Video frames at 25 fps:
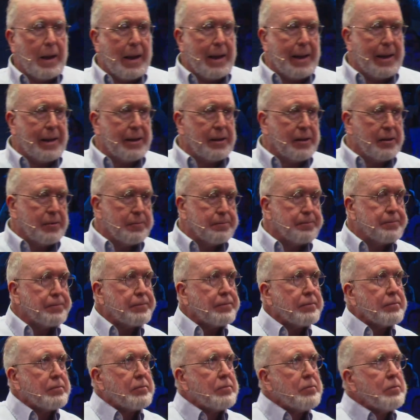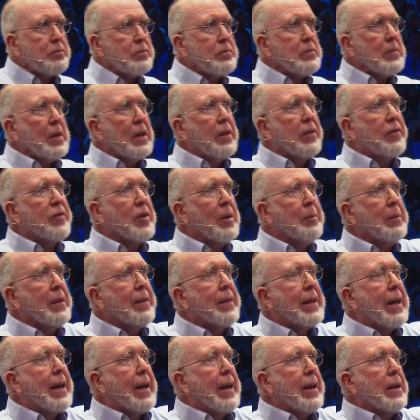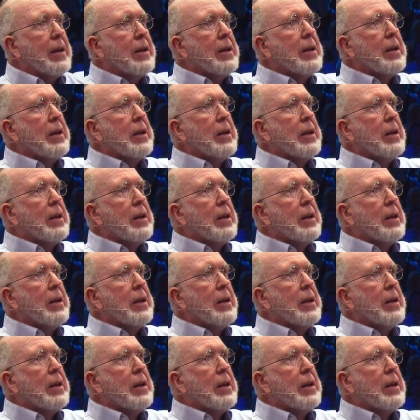And some of that